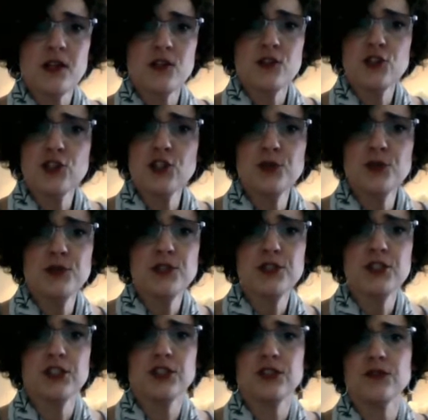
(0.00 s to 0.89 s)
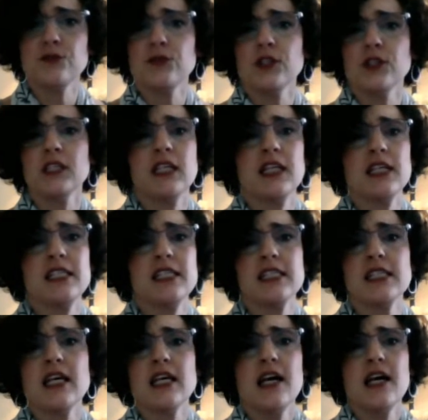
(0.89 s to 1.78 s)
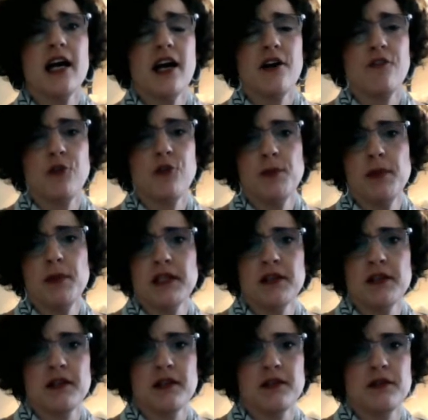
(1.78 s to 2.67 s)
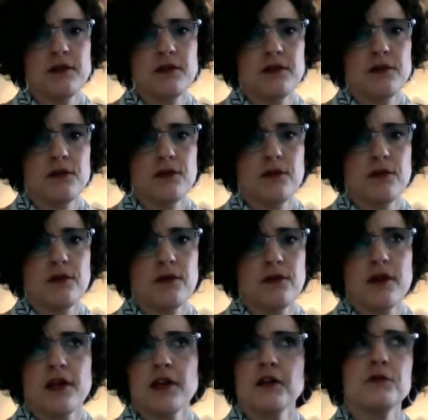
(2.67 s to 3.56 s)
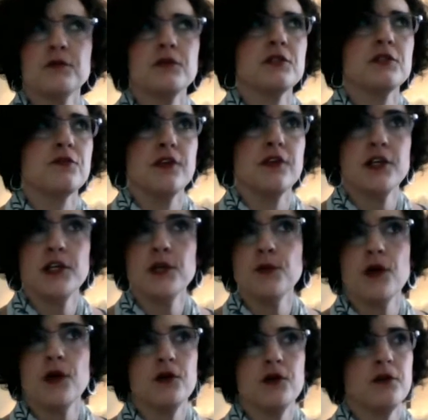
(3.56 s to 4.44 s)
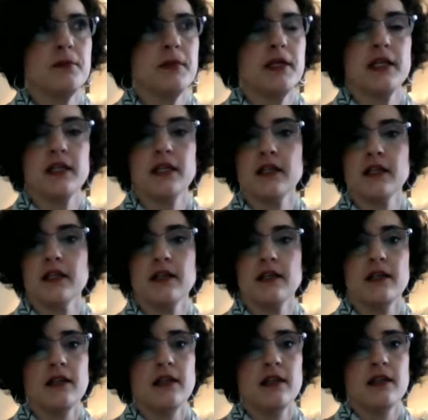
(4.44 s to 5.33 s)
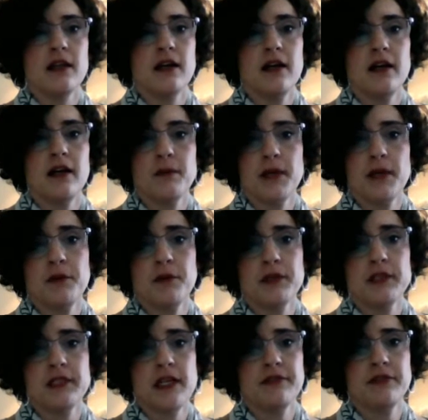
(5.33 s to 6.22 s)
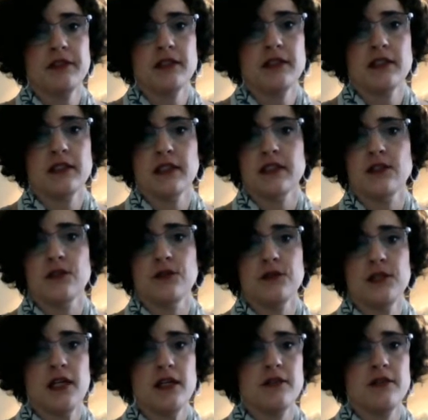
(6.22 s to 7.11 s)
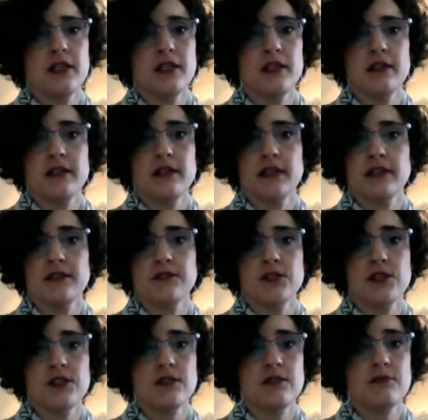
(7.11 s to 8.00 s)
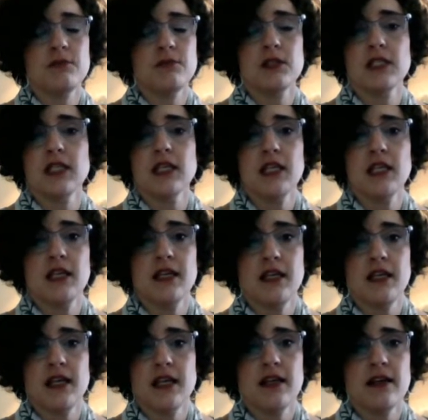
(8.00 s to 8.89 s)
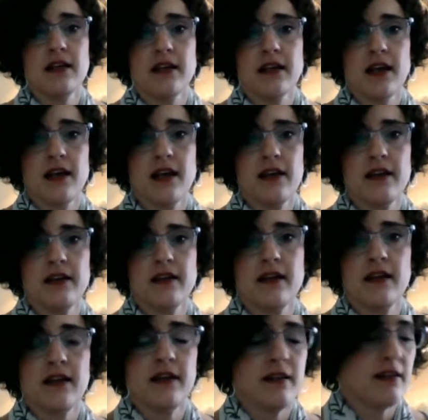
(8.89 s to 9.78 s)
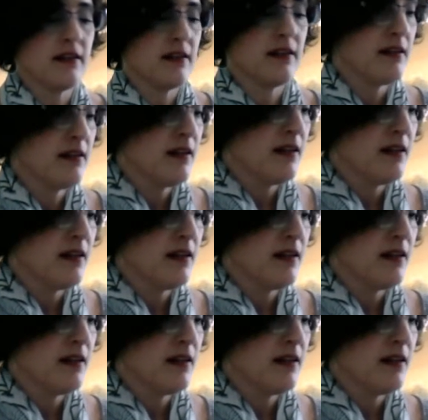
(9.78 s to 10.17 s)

She was really nice. Everybody there was very welcoming. I would definitely go down there and just sit and knit again. And